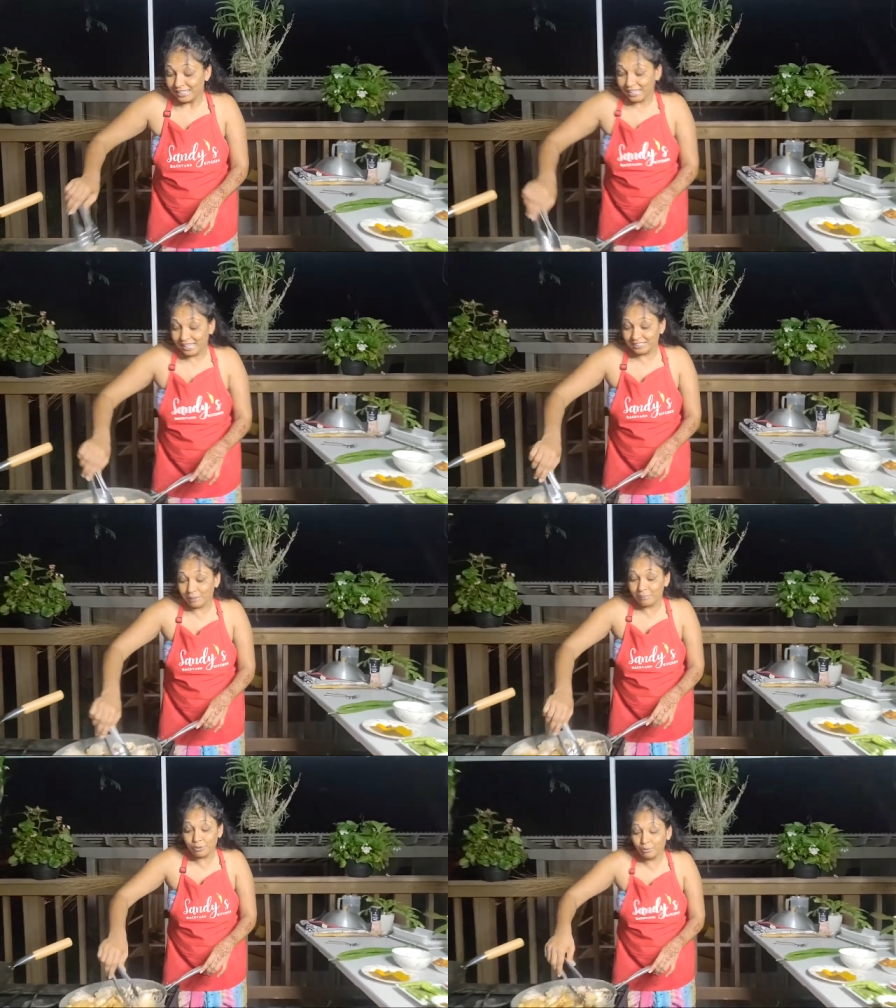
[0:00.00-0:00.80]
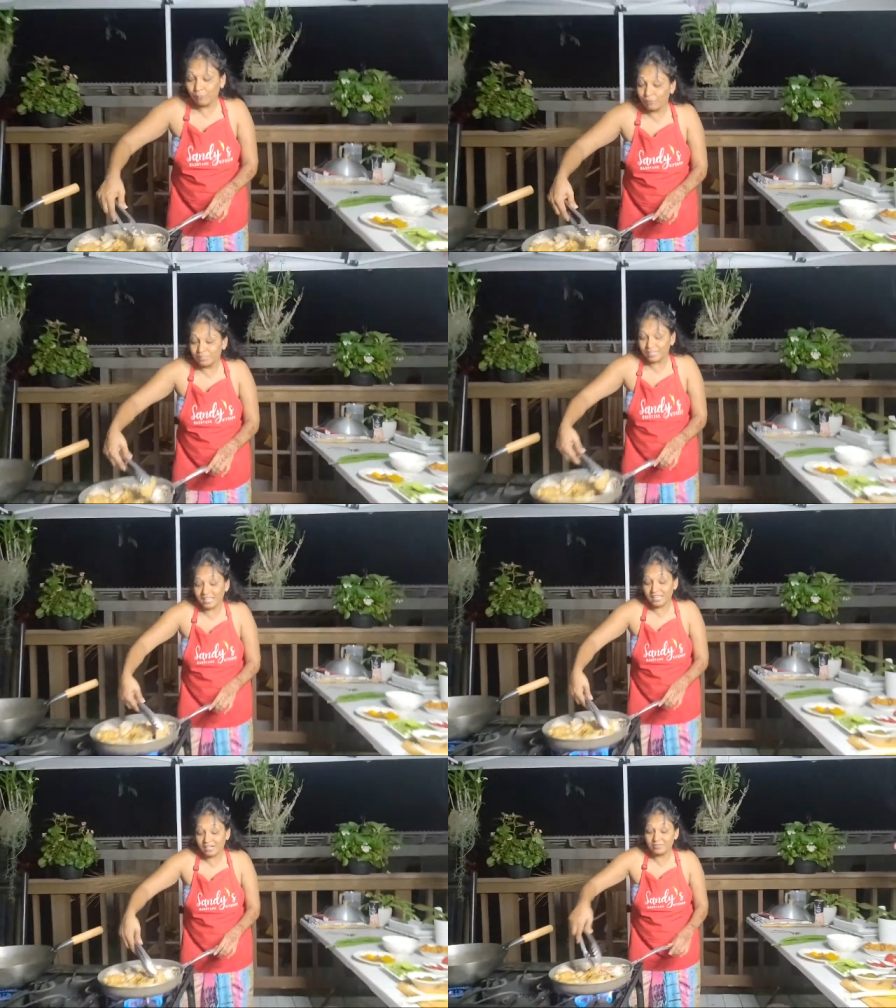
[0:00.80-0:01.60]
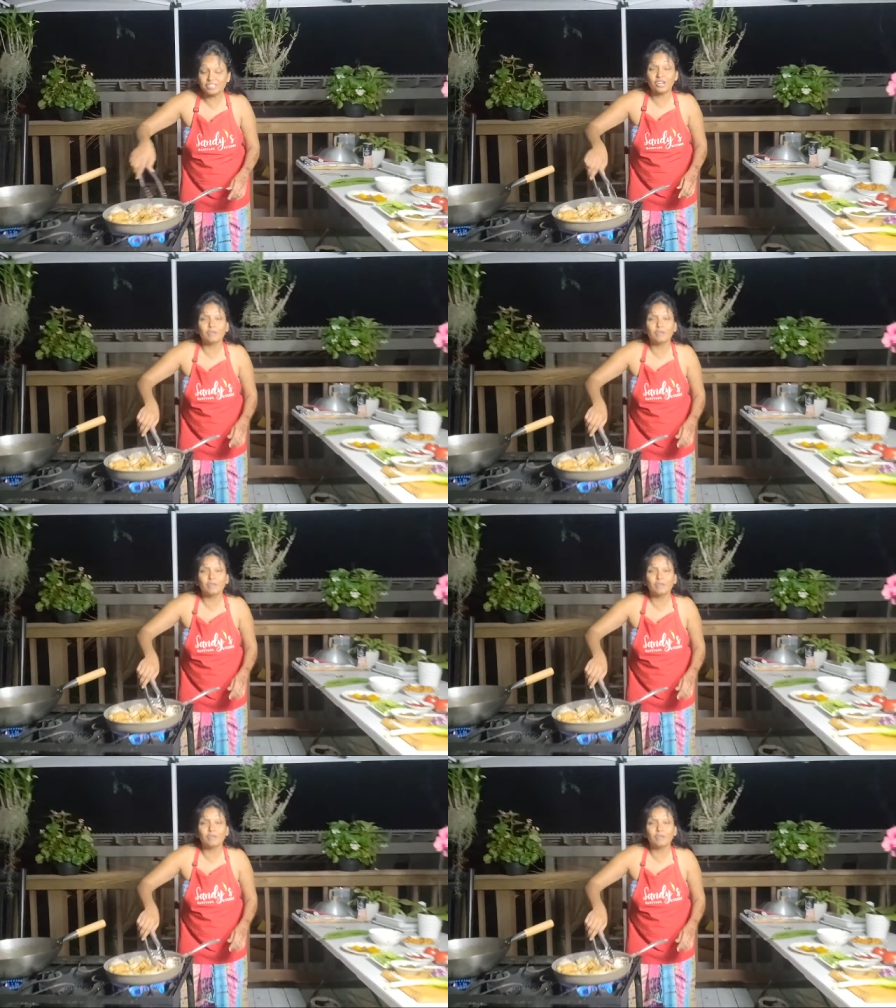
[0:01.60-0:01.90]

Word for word: Uh, it's a beautiful day here in South